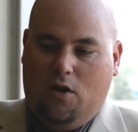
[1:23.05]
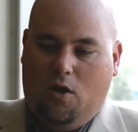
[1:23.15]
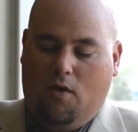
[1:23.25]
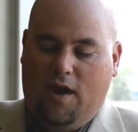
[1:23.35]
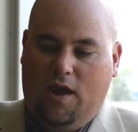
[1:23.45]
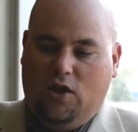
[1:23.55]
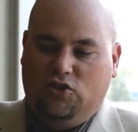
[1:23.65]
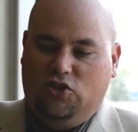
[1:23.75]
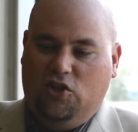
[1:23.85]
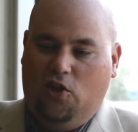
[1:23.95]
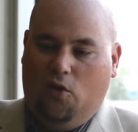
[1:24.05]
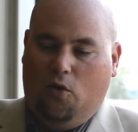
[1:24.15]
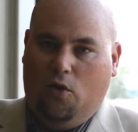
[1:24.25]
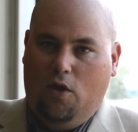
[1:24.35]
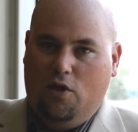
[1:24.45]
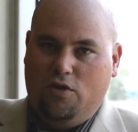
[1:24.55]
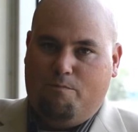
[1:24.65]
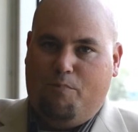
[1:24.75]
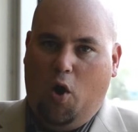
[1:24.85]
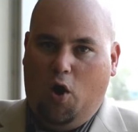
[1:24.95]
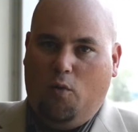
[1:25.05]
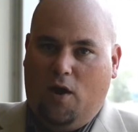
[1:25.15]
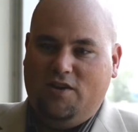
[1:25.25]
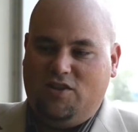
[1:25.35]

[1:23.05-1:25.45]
all right, until the borrower